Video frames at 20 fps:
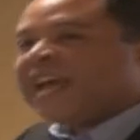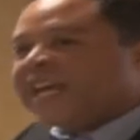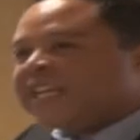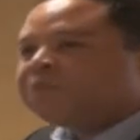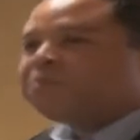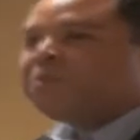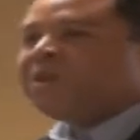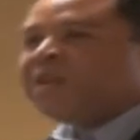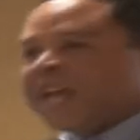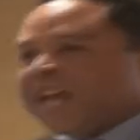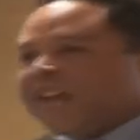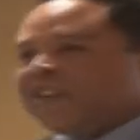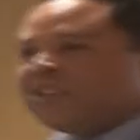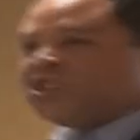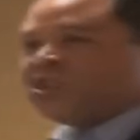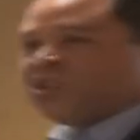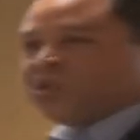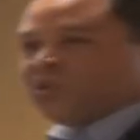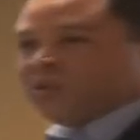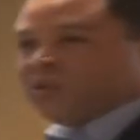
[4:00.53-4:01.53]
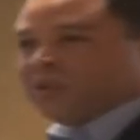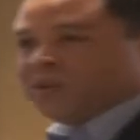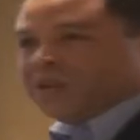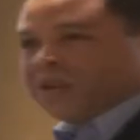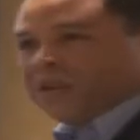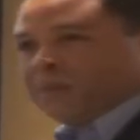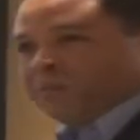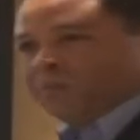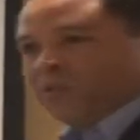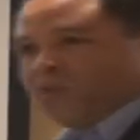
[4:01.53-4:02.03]
exponential
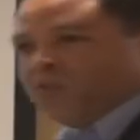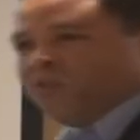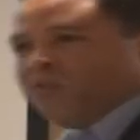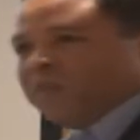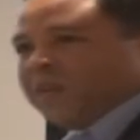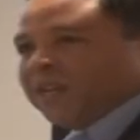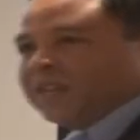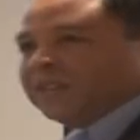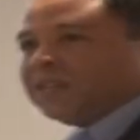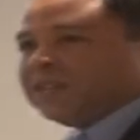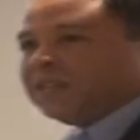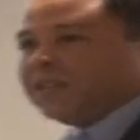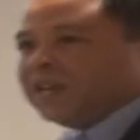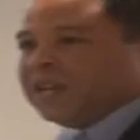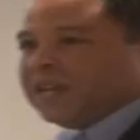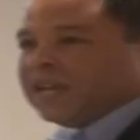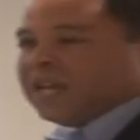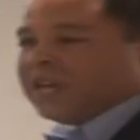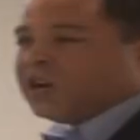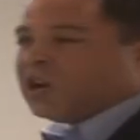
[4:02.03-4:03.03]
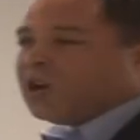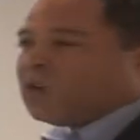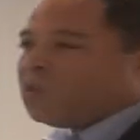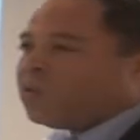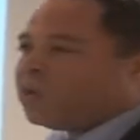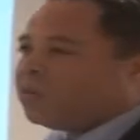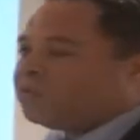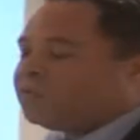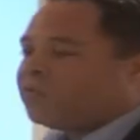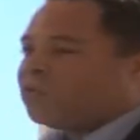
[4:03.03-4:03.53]
improvements in our
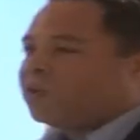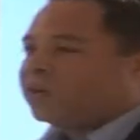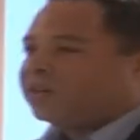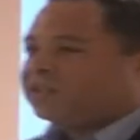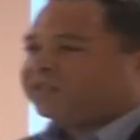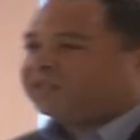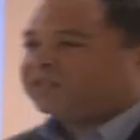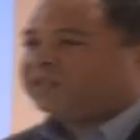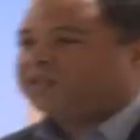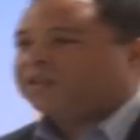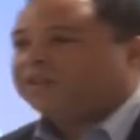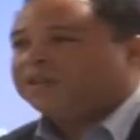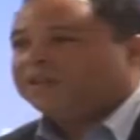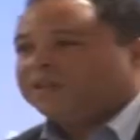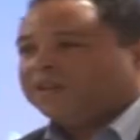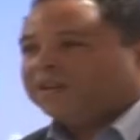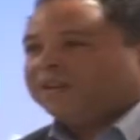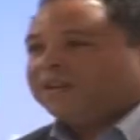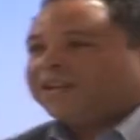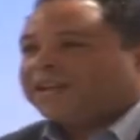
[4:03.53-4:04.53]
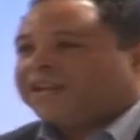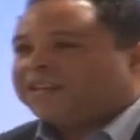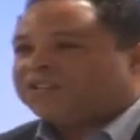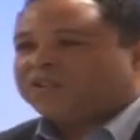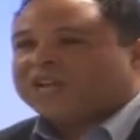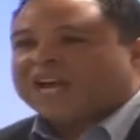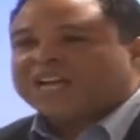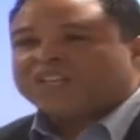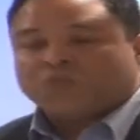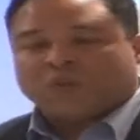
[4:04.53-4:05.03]
workforce. Okay,
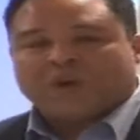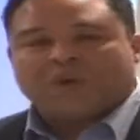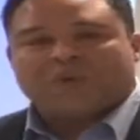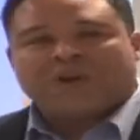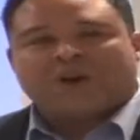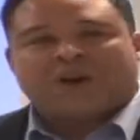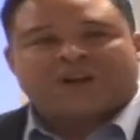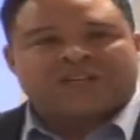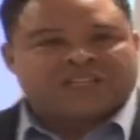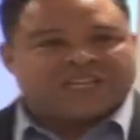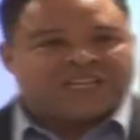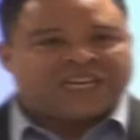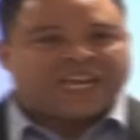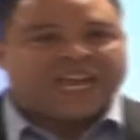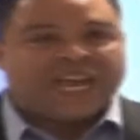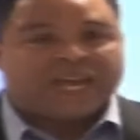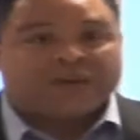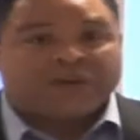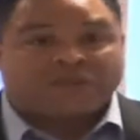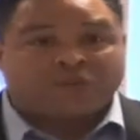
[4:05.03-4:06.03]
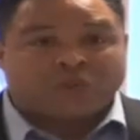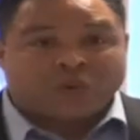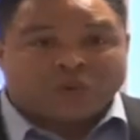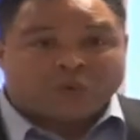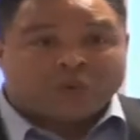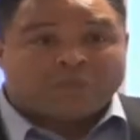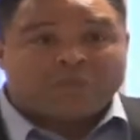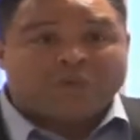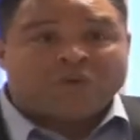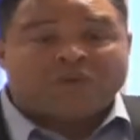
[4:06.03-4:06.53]
so that's where we are today, and that's where
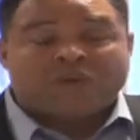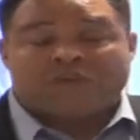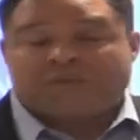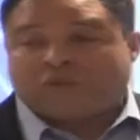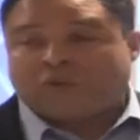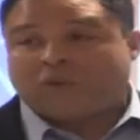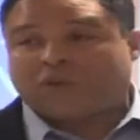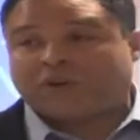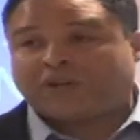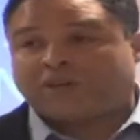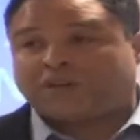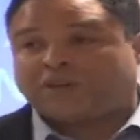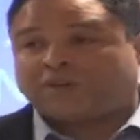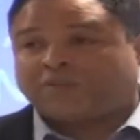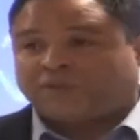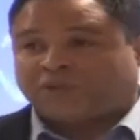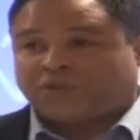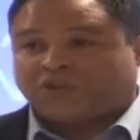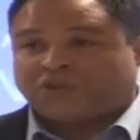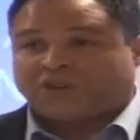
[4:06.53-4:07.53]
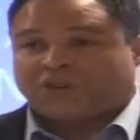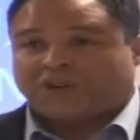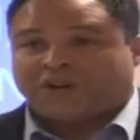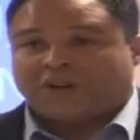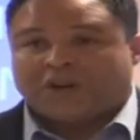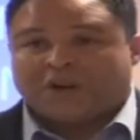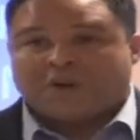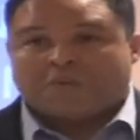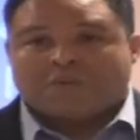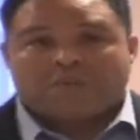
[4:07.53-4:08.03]
we're moving forward in the future.
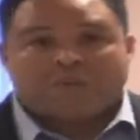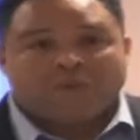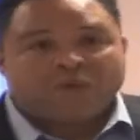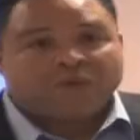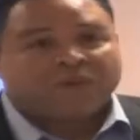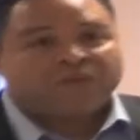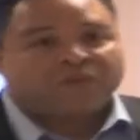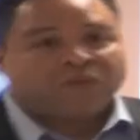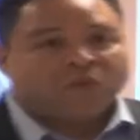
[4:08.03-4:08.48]
We're moving